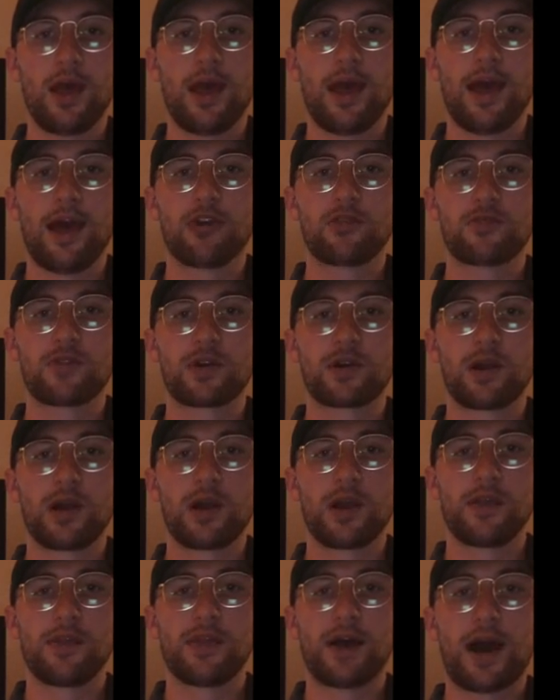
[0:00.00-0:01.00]
However,
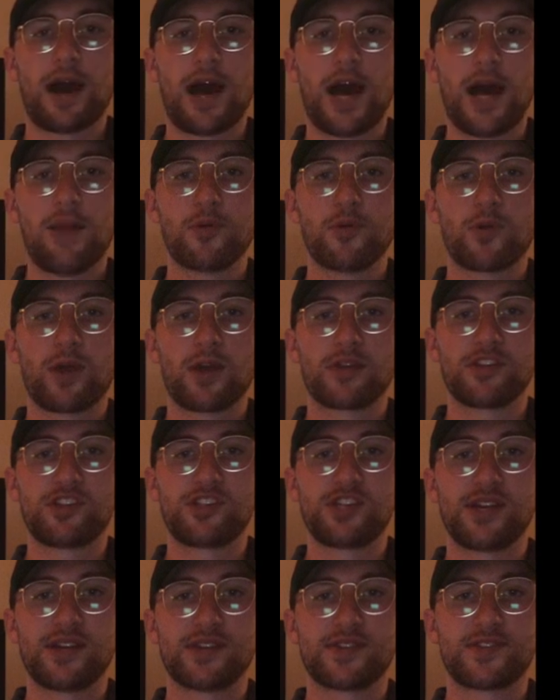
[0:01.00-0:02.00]
the hype around the
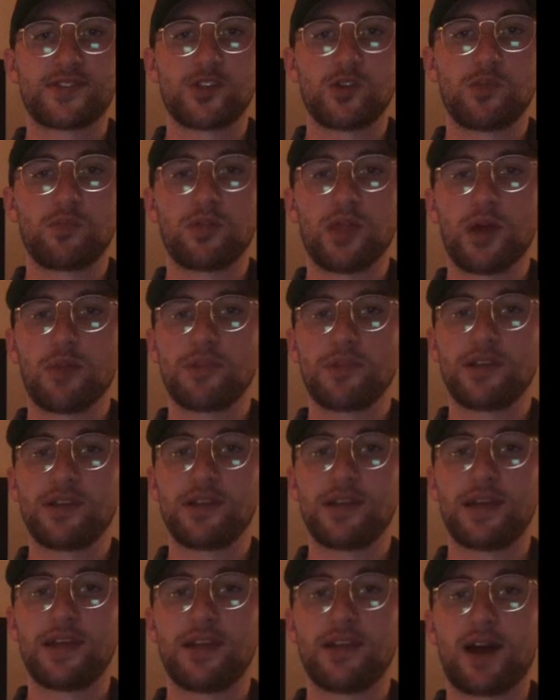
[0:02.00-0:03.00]
jet soon
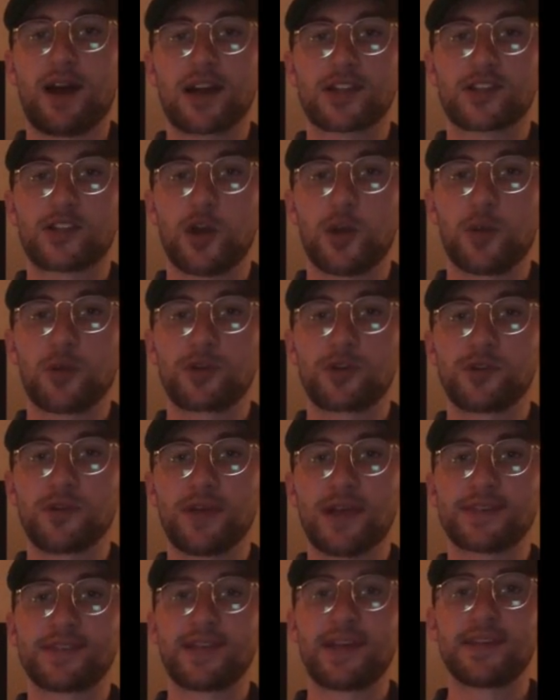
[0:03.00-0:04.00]
plummeted in October
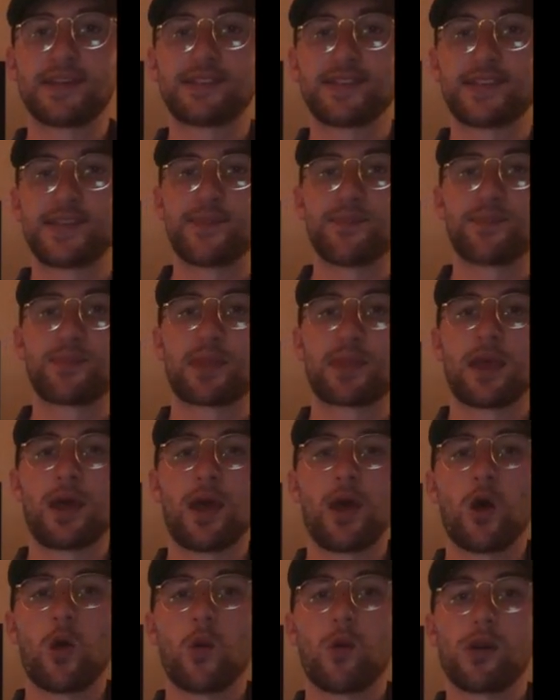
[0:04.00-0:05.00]
2018
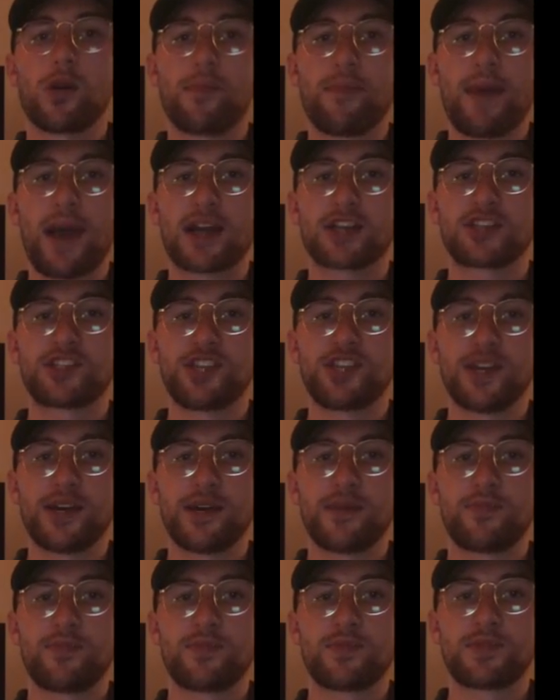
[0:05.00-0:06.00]
when a MAX
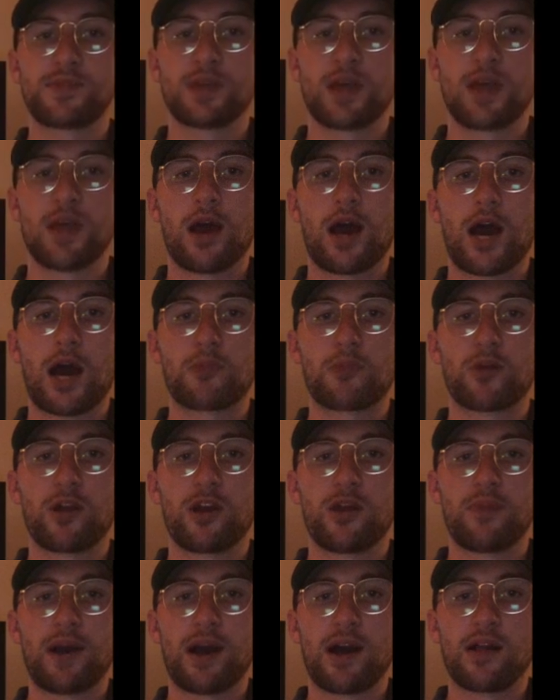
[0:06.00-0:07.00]
jet
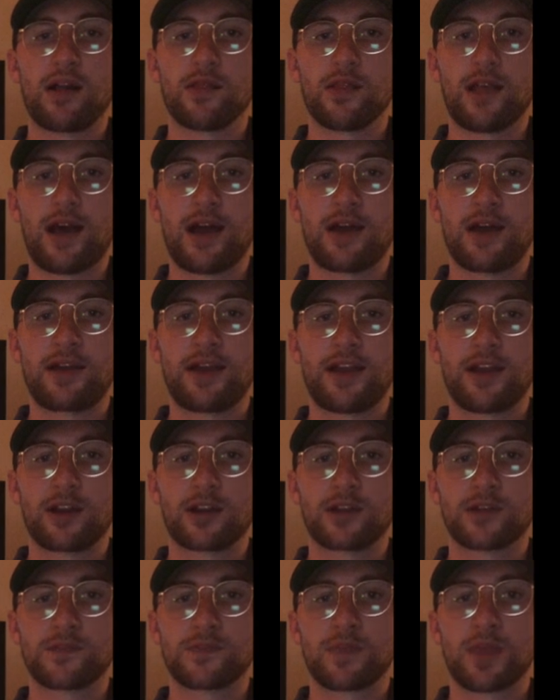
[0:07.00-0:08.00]
operated by Lion
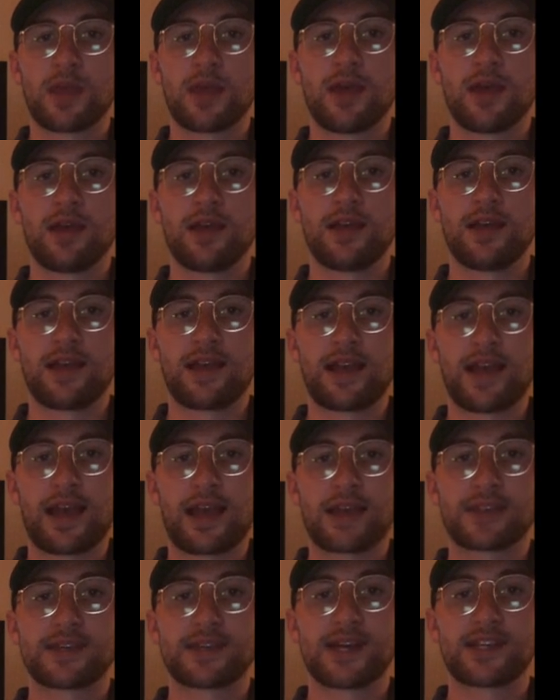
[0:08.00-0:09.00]
Air
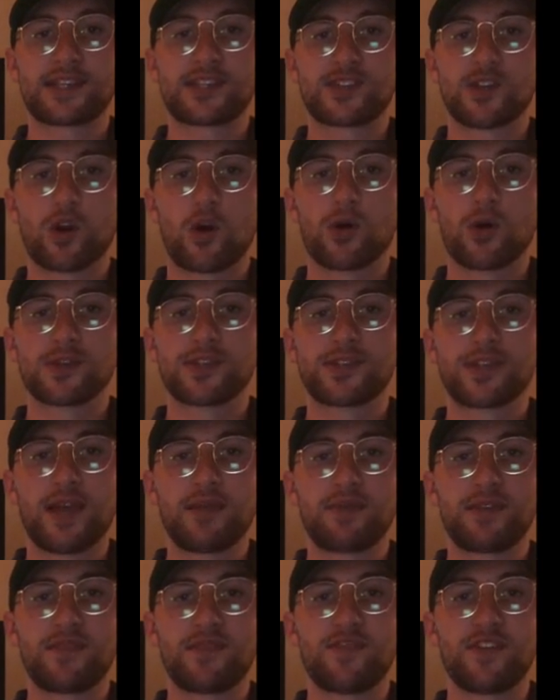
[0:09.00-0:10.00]
anti-stall
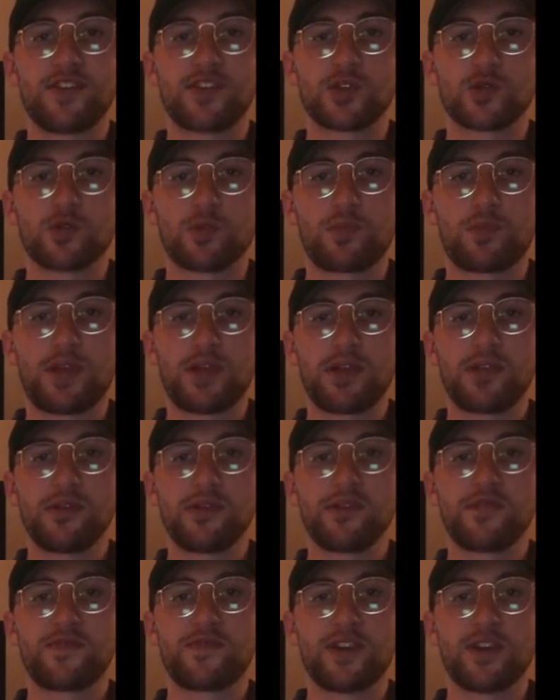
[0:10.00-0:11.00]
safety feature
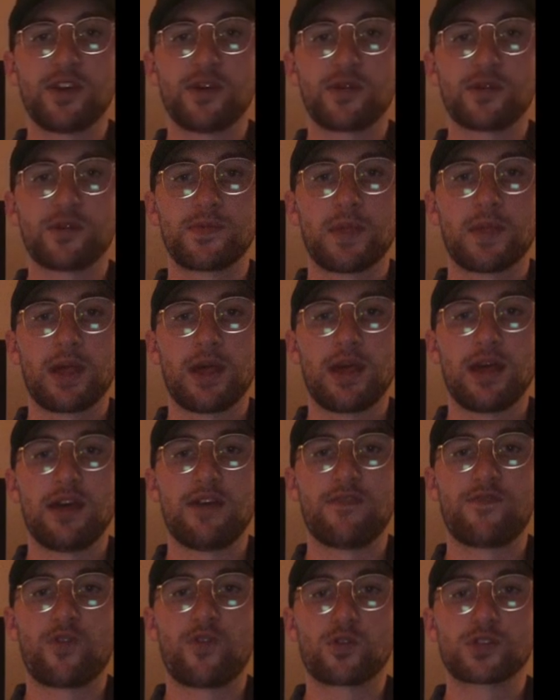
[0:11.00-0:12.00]
repeatedly failed
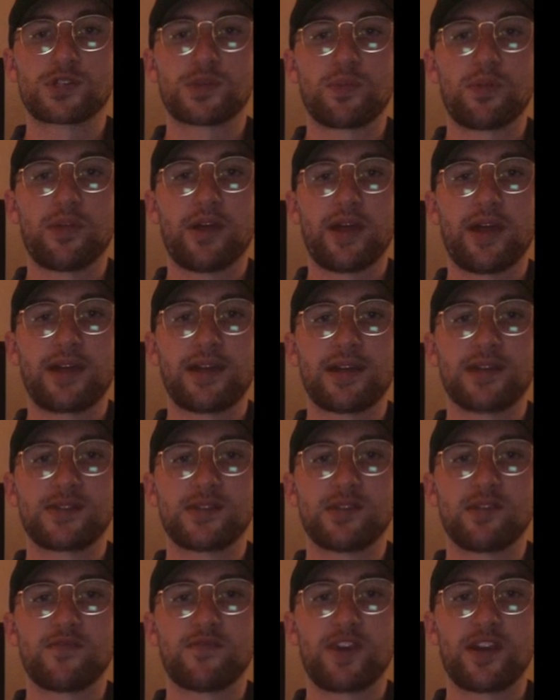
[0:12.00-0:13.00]
and forced the plane
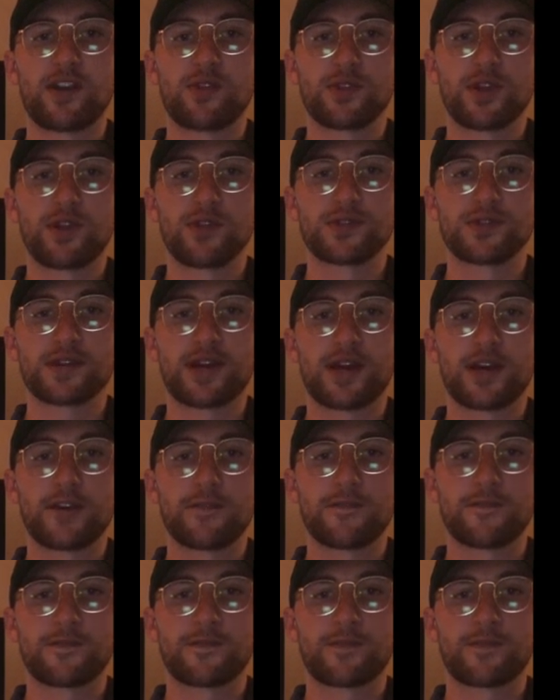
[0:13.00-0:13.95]
into a fatal nosedive.